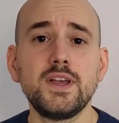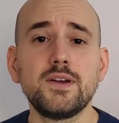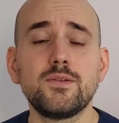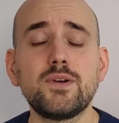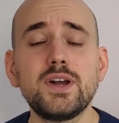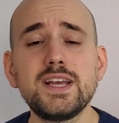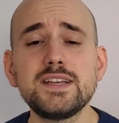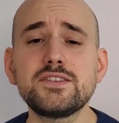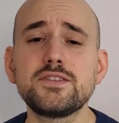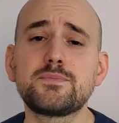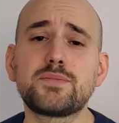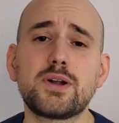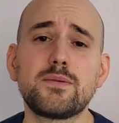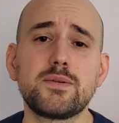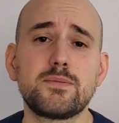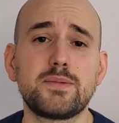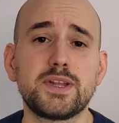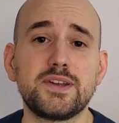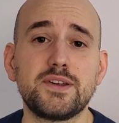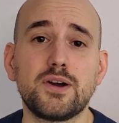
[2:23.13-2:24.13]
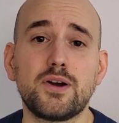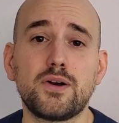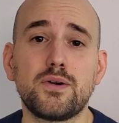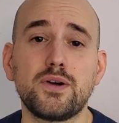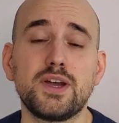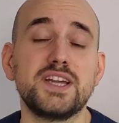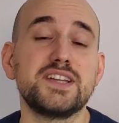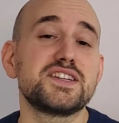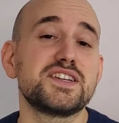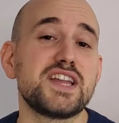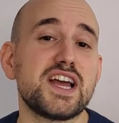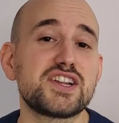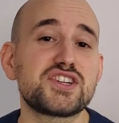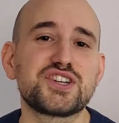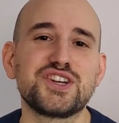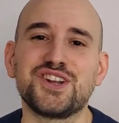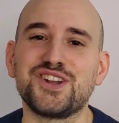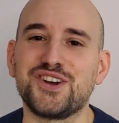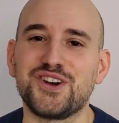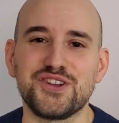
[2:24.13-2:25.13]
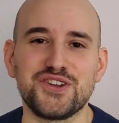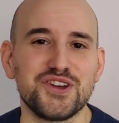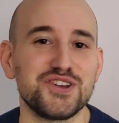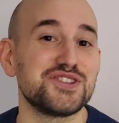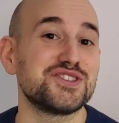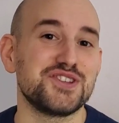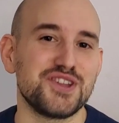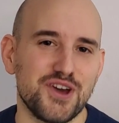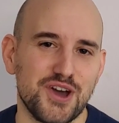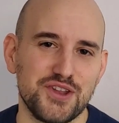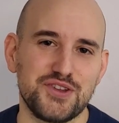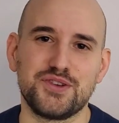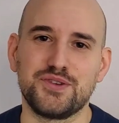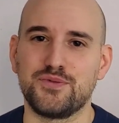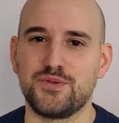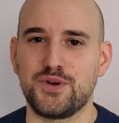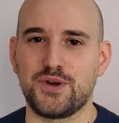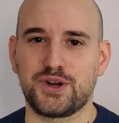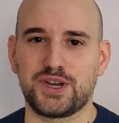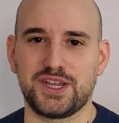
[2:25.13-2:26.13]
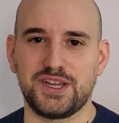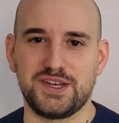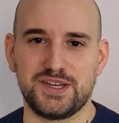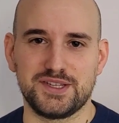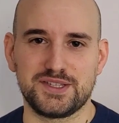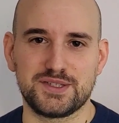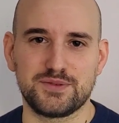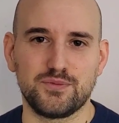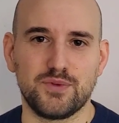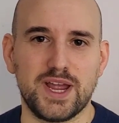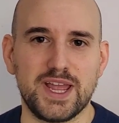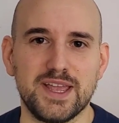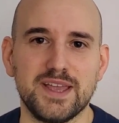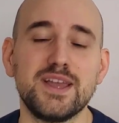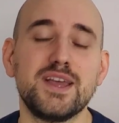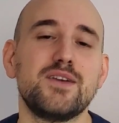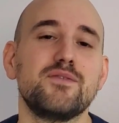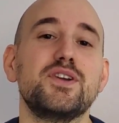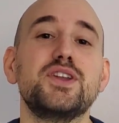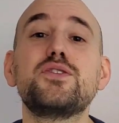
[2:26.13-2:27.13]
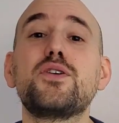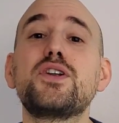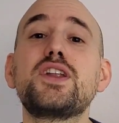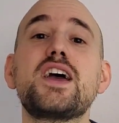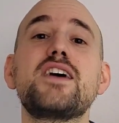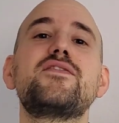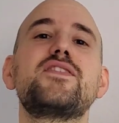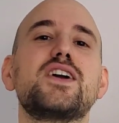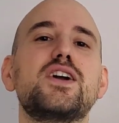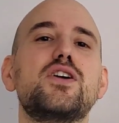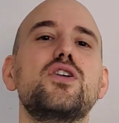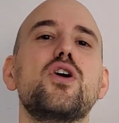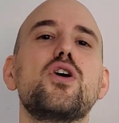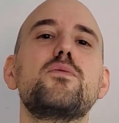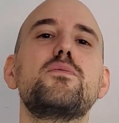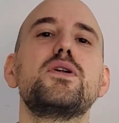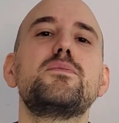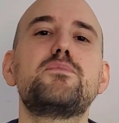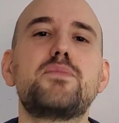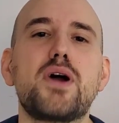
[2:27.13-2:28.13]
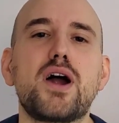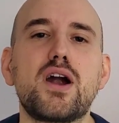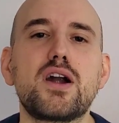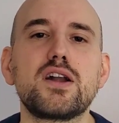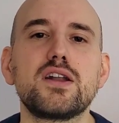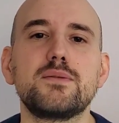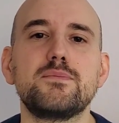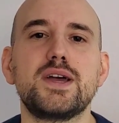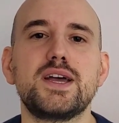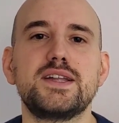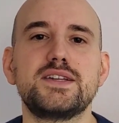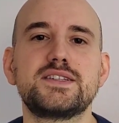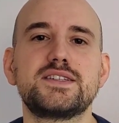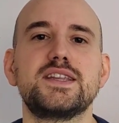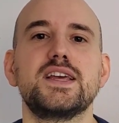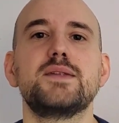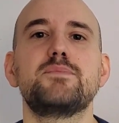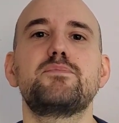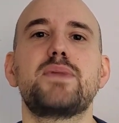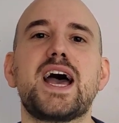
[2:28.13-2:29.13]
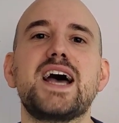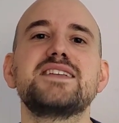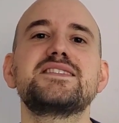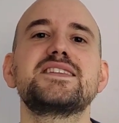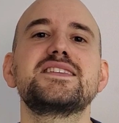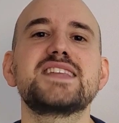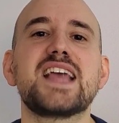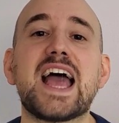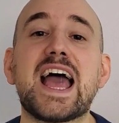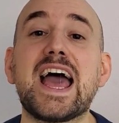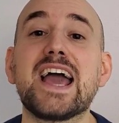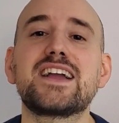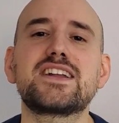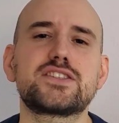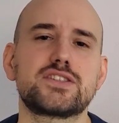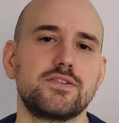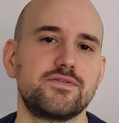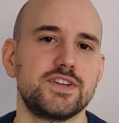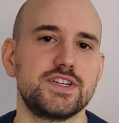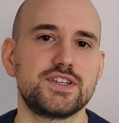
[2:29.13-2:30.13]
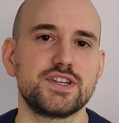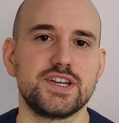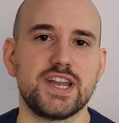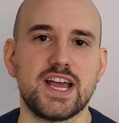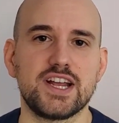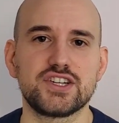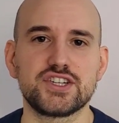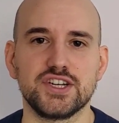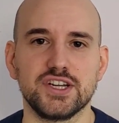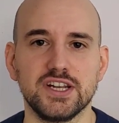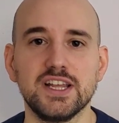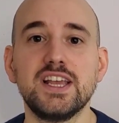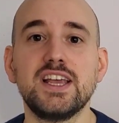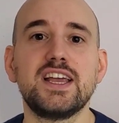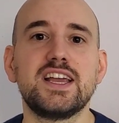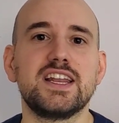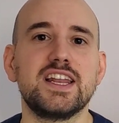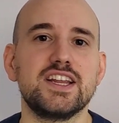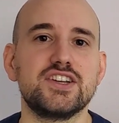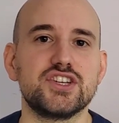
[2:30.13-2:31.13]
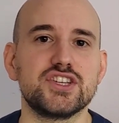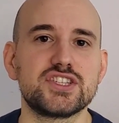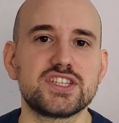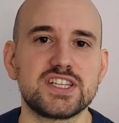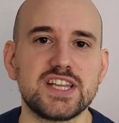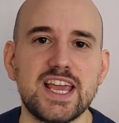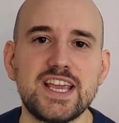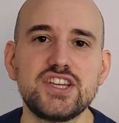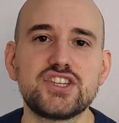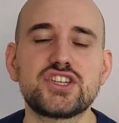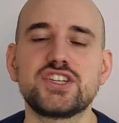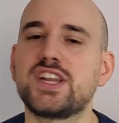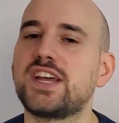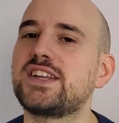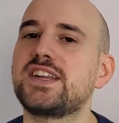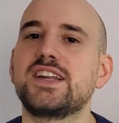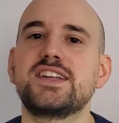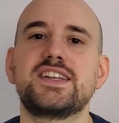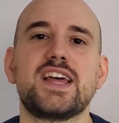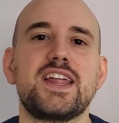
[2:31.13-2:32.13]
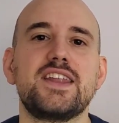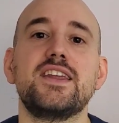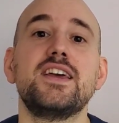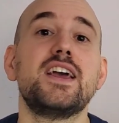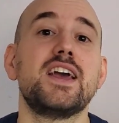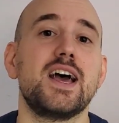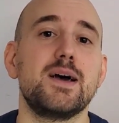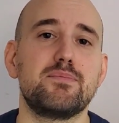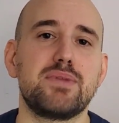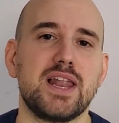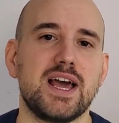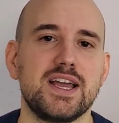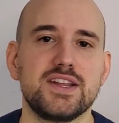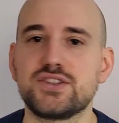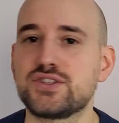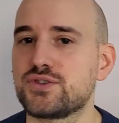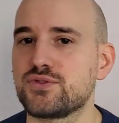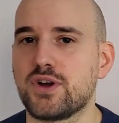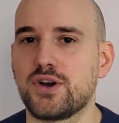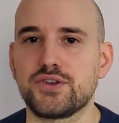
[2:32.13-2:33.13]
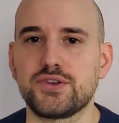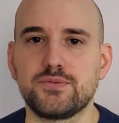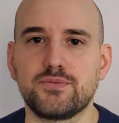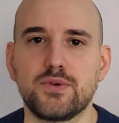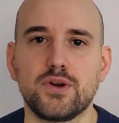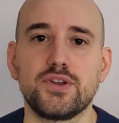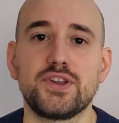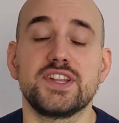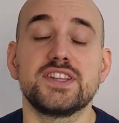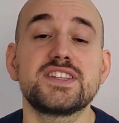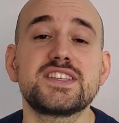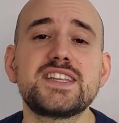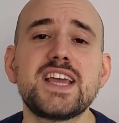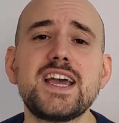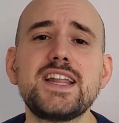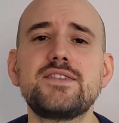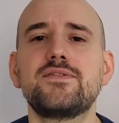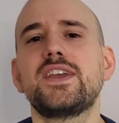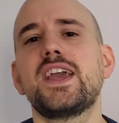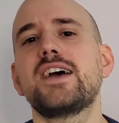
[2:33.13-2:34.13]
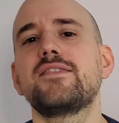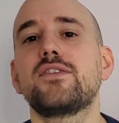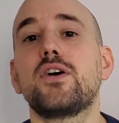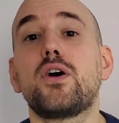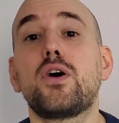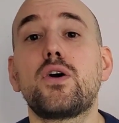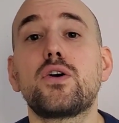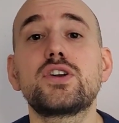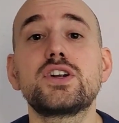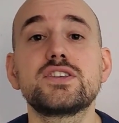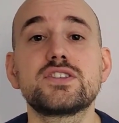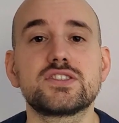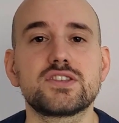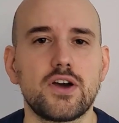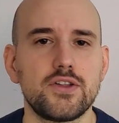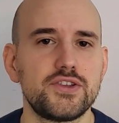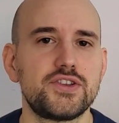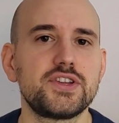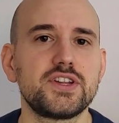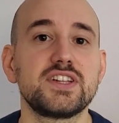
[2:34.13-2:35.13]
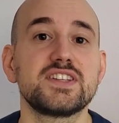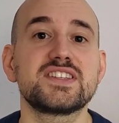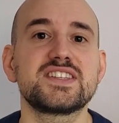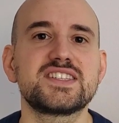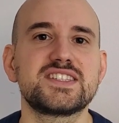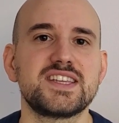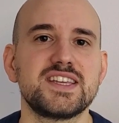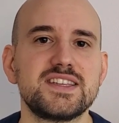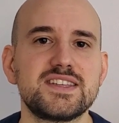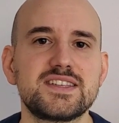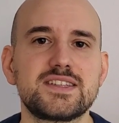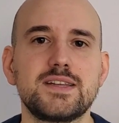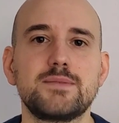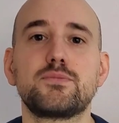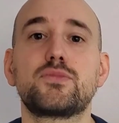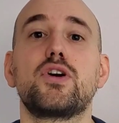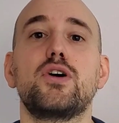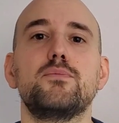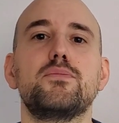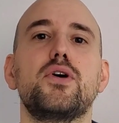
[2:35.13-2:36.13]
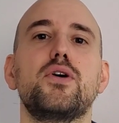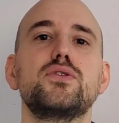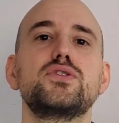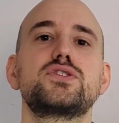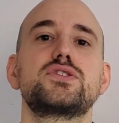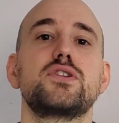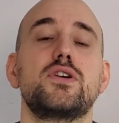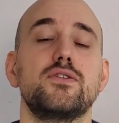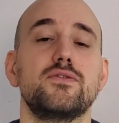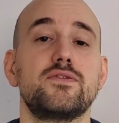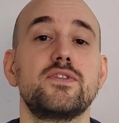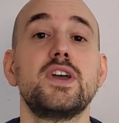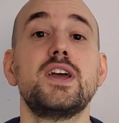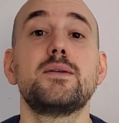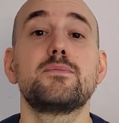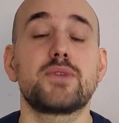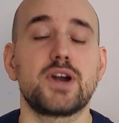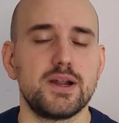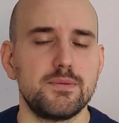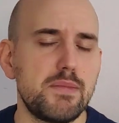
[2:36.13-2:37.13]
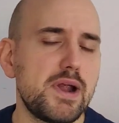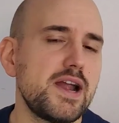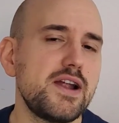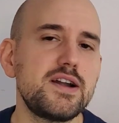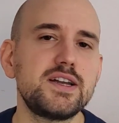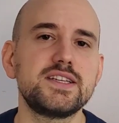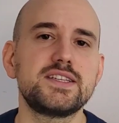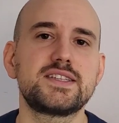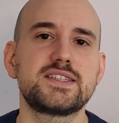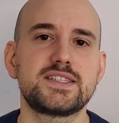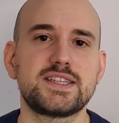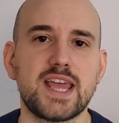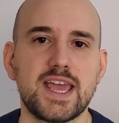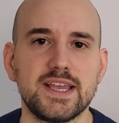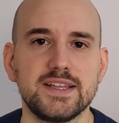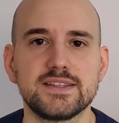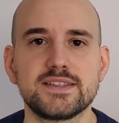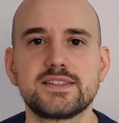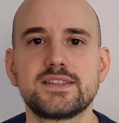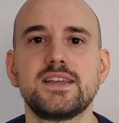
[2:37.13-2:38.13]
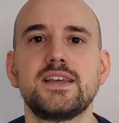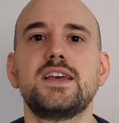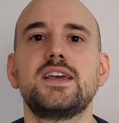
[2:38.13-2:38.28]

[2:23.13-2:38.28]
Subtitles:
Well, as you probably know, international law does not work in this way. We don't have a global parliament that passes acts of international legislation that are then applied throughout the world. Instead, we have a horizontal system composed of primarily states,